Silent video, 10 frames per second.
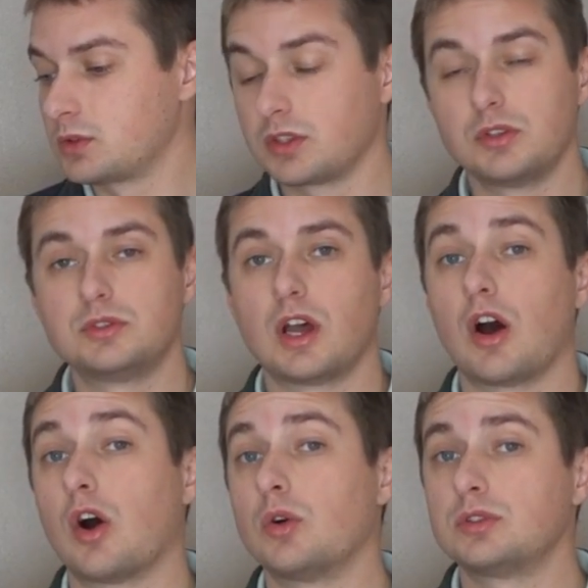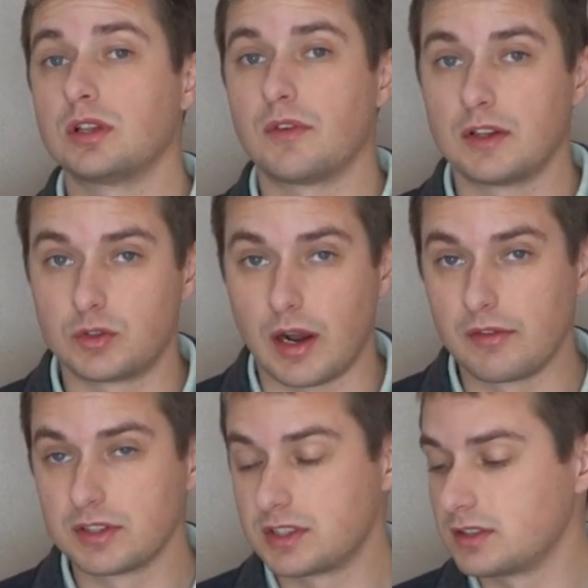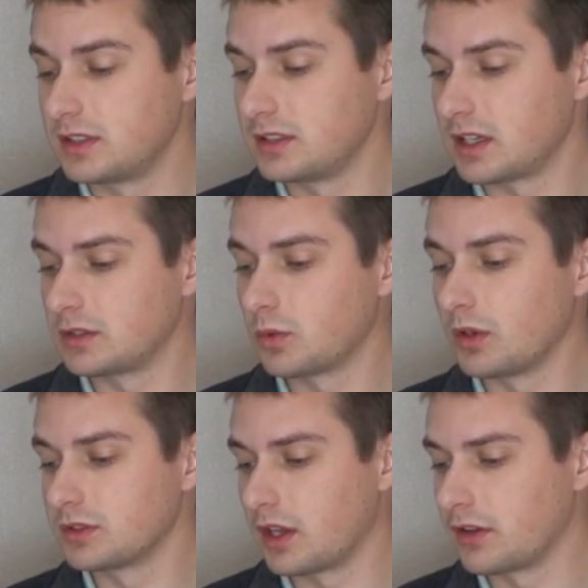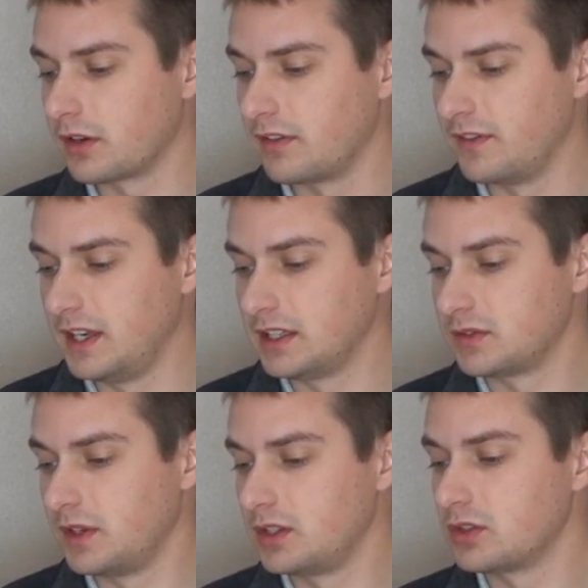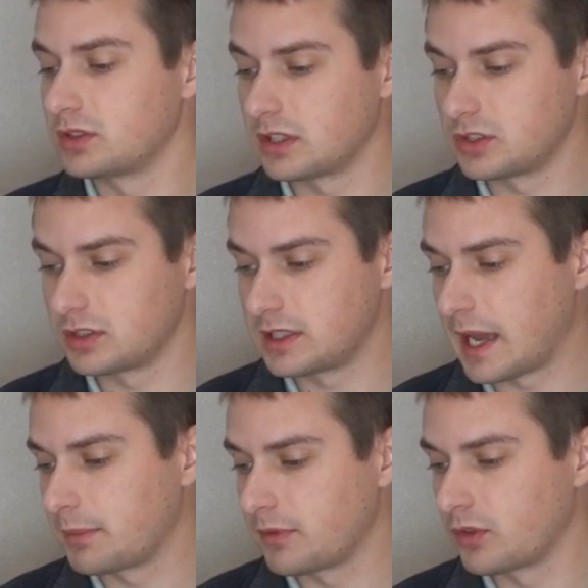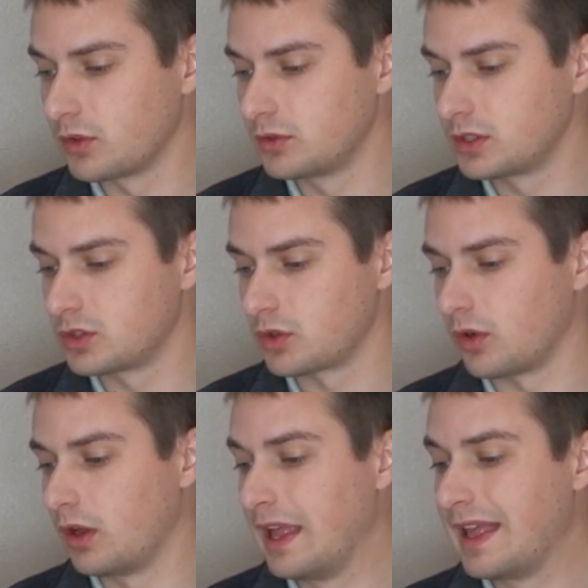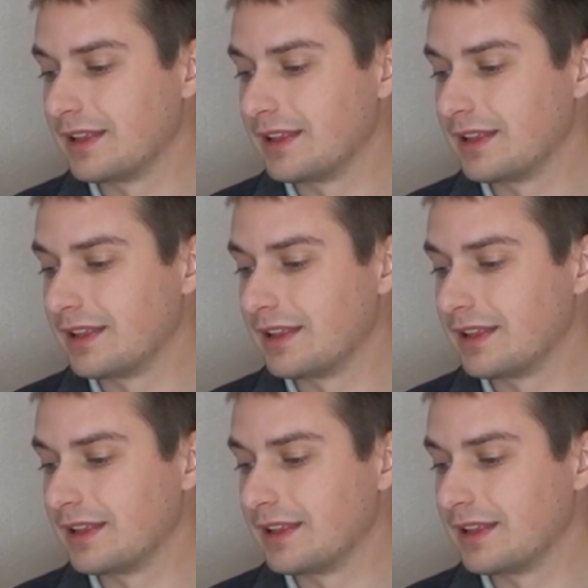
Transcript: which includes a host of driver assistance as well as other convenience features such as adaptive cruise control,